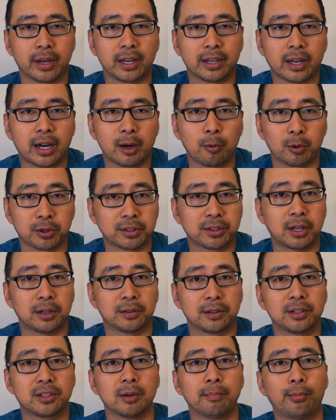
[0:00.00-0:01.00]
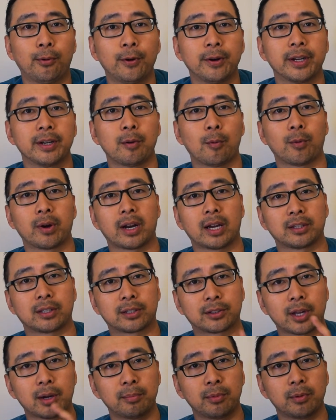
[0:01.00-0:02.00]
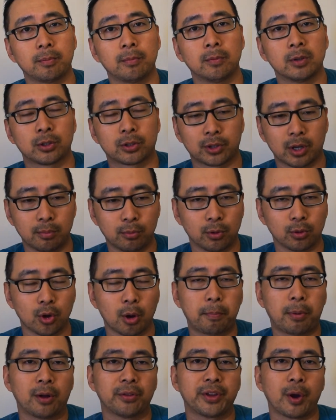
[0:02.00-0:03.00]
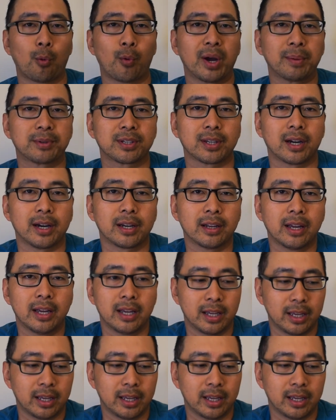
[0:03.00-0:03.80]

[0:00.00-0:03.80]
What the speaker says: and I was not disappointed when I stumbled upon their website